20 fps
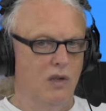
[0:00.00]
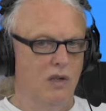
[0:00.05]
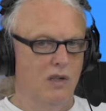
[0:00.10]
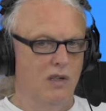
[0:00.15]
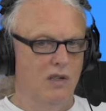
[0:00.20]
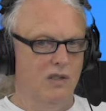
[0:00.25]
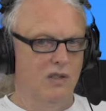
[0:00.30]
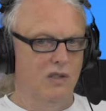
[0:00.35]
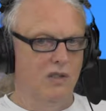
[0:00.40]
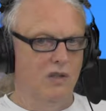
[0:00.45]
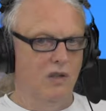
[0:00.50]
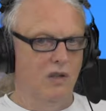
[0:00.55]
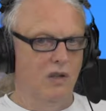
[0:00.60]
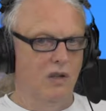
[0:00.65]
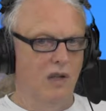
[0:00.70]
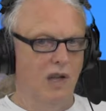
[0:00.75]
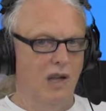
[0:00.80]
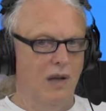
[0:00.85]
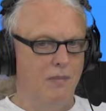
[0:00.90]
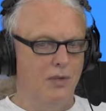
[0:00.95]
It is
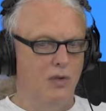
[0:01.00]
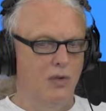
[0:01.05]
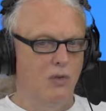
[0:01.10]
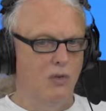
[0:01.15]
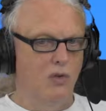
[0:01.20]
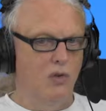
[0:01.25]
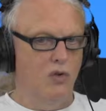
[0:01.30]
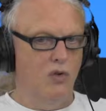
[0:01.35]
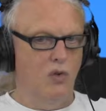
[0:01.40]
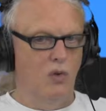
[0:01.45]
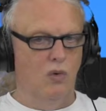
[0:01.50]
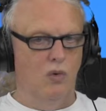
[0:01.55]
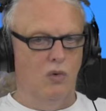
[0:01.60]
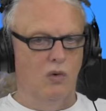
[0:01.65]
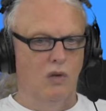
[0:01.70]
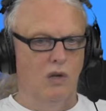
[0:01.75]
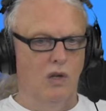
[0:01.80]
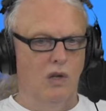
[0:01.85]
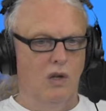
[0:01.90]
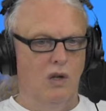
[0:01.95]
absolute
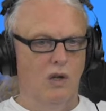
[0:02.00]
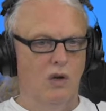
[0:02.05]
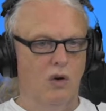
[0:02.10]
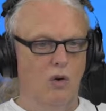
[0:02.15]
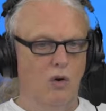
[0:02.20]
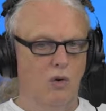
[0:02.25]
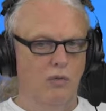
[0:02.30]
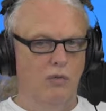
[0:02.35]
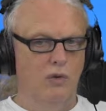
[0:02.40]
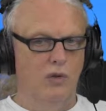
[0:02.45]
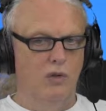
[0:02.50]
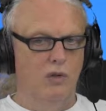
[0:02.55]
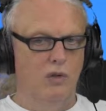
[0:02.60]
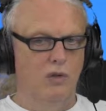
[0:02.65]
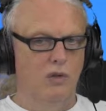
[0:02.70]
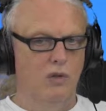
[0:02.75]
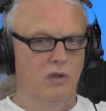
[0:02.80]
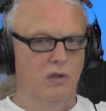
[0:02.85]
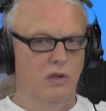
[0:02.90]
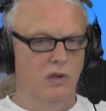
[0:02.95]
control over
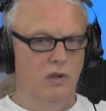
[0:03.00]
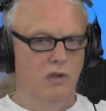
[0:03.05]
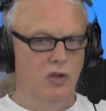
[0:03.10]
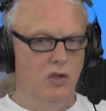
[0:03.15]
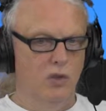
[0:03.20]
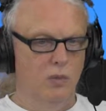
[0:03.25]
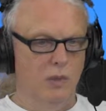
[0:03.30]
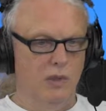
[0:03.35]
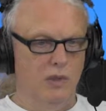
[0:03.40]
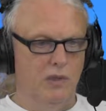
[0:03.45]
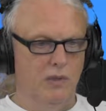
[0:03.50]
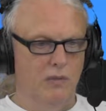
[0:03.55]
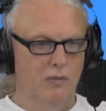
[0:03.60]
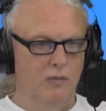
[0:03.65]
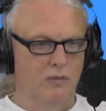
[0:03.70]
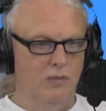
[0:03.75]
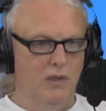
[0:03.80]
humans.